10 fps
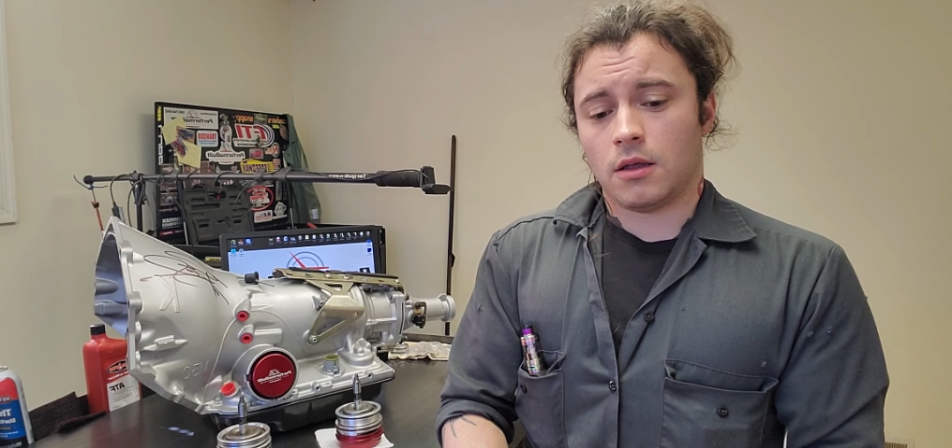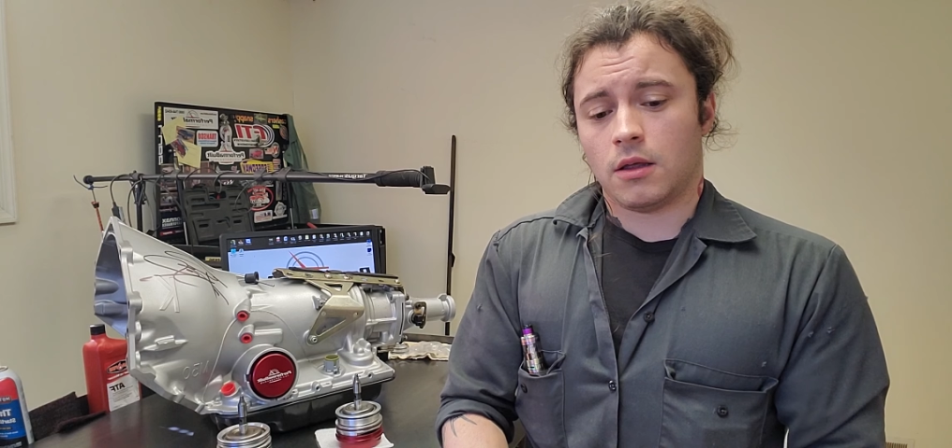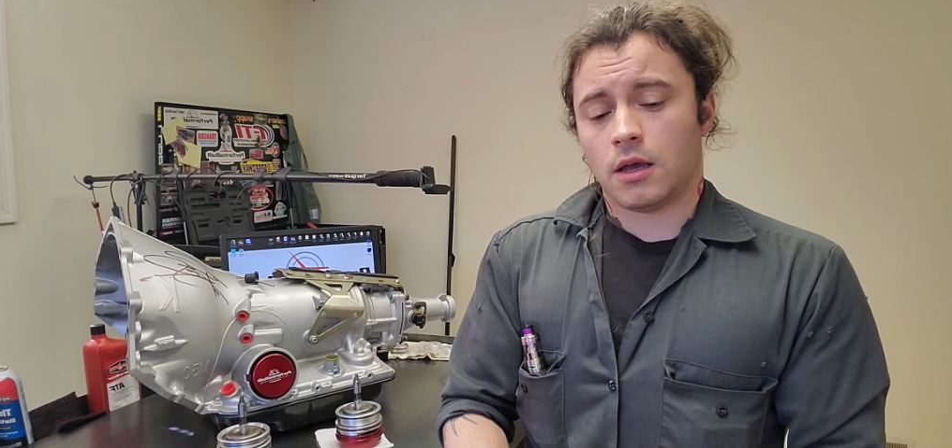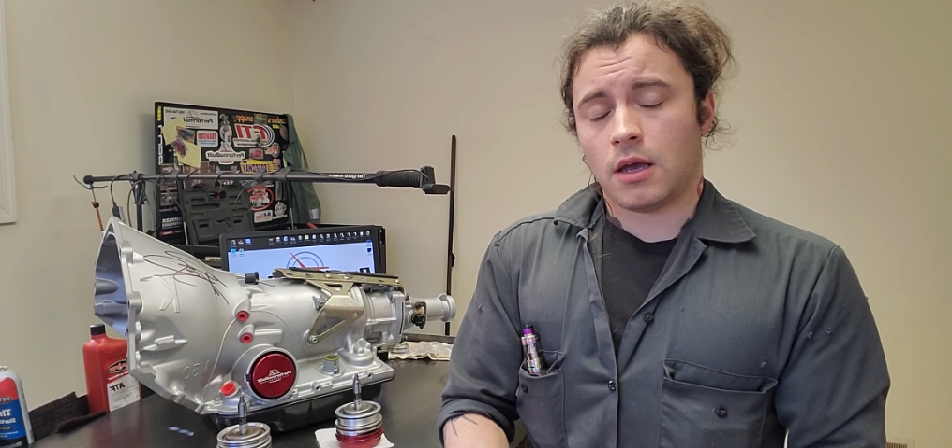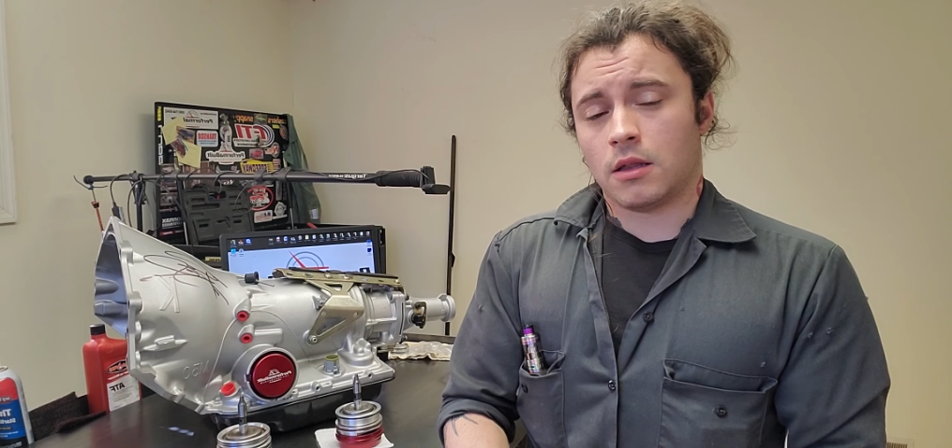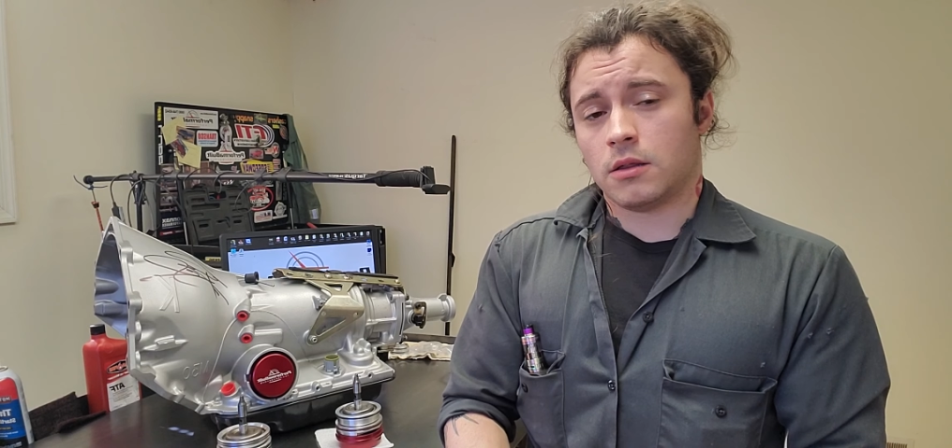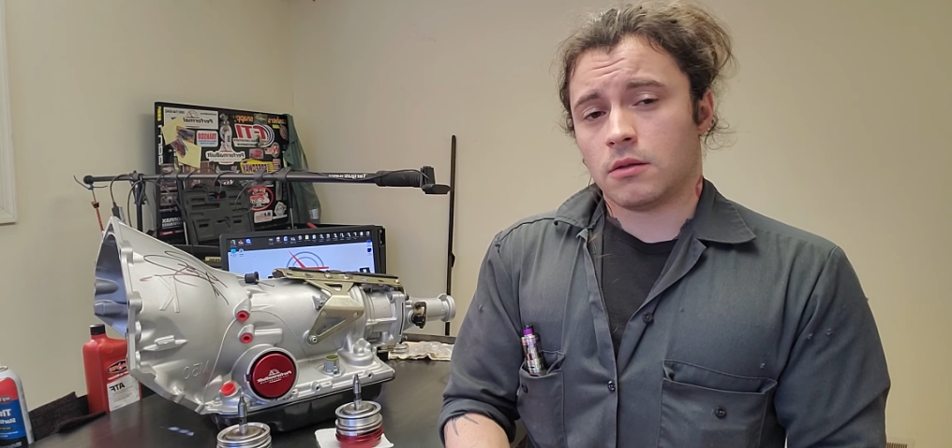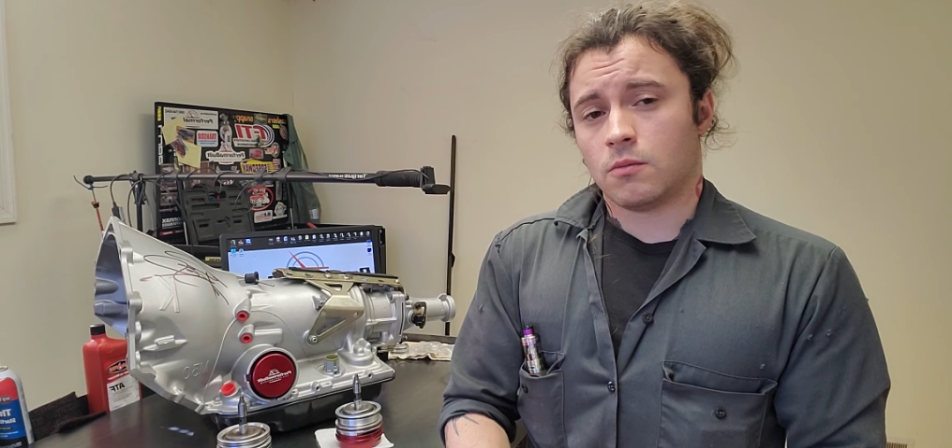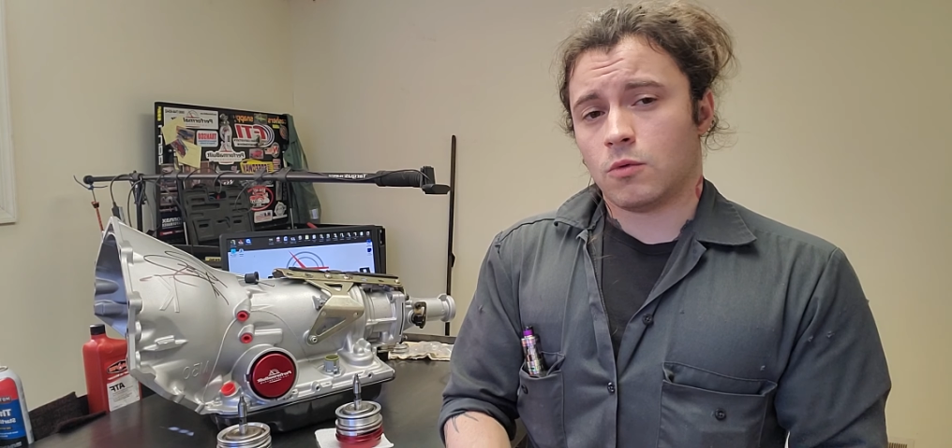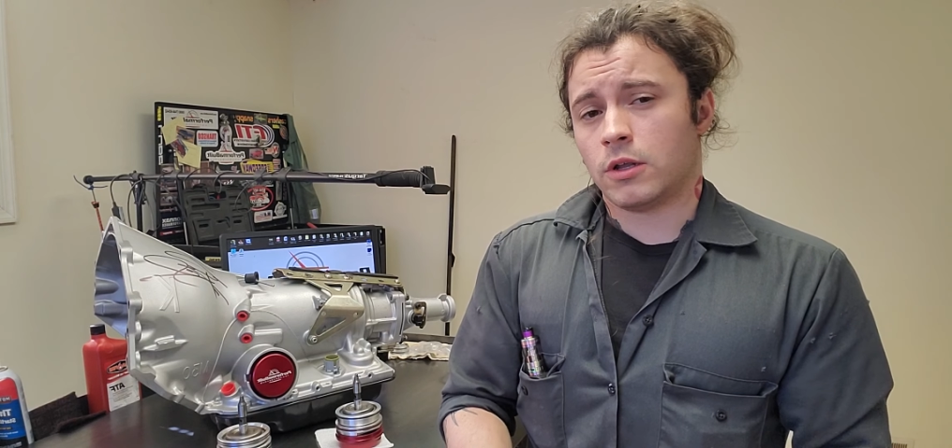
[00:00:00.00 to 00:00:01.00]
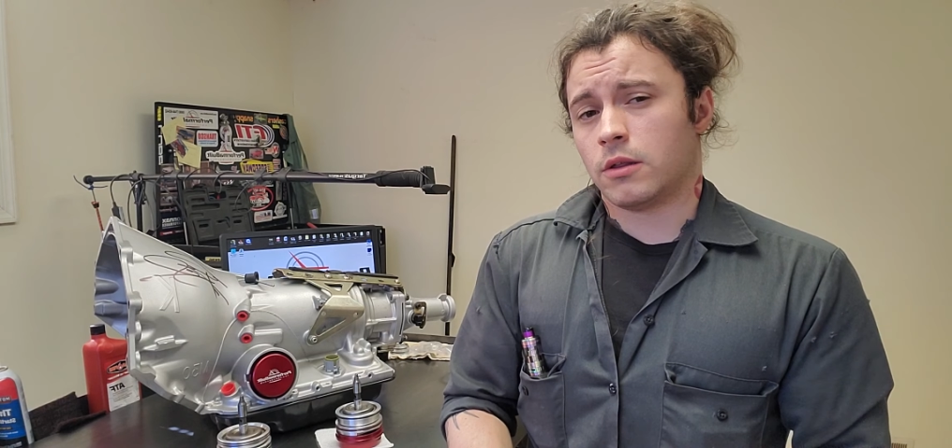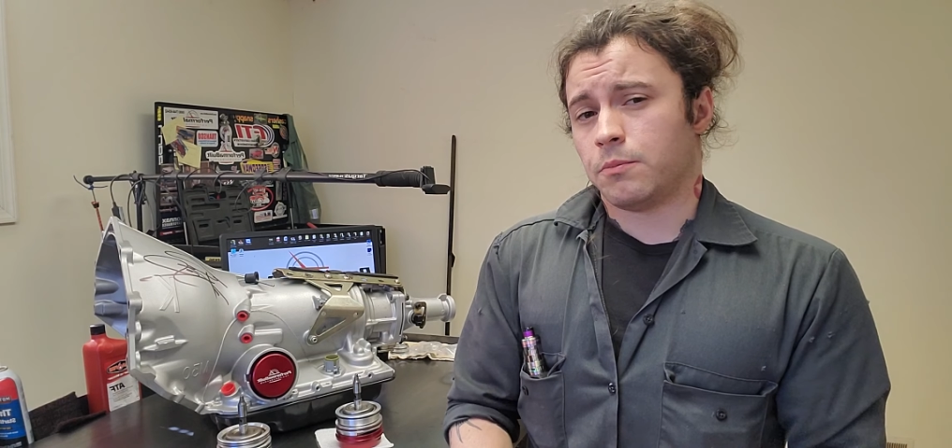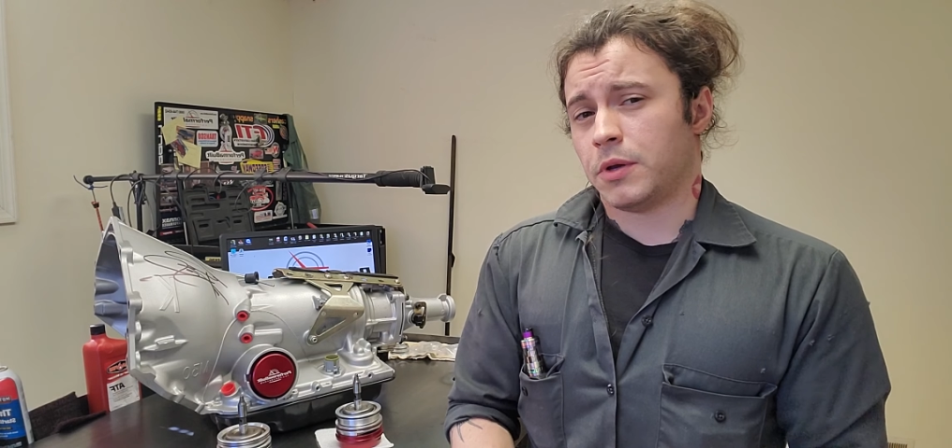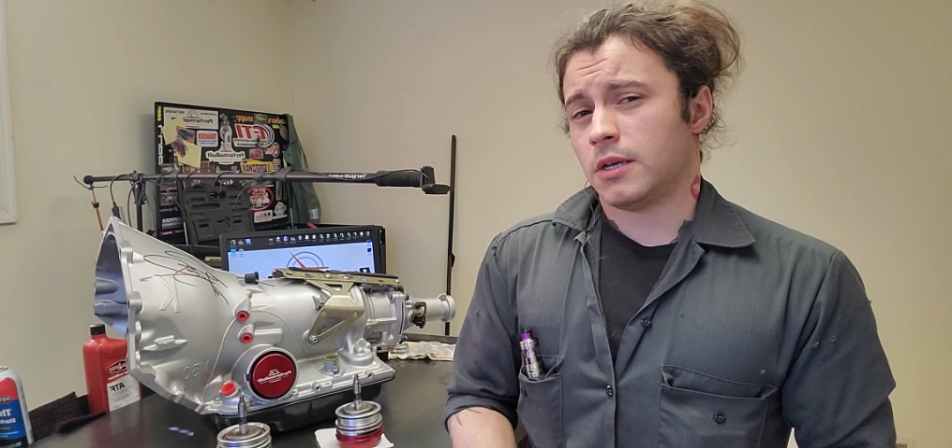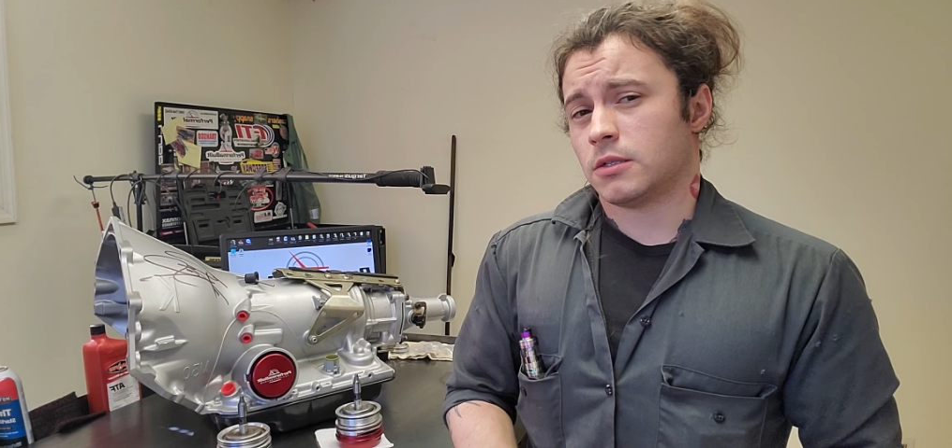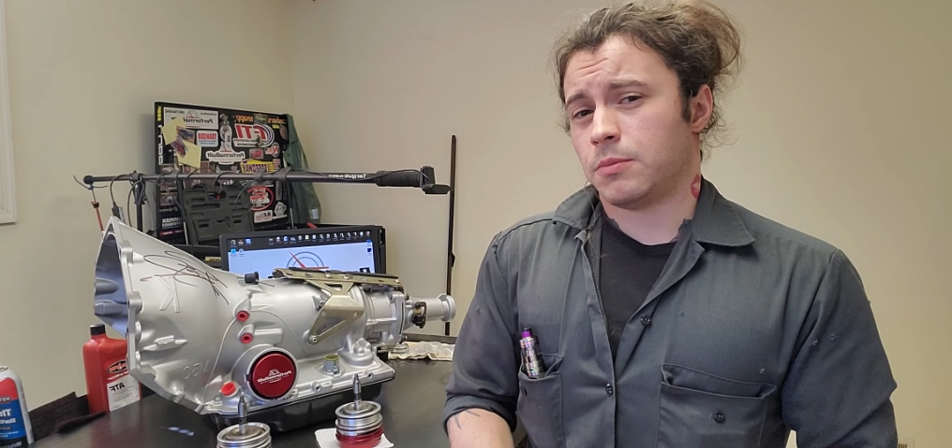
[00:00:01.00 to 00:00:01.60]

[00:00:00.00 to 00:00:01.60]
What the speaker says: And one of the biggest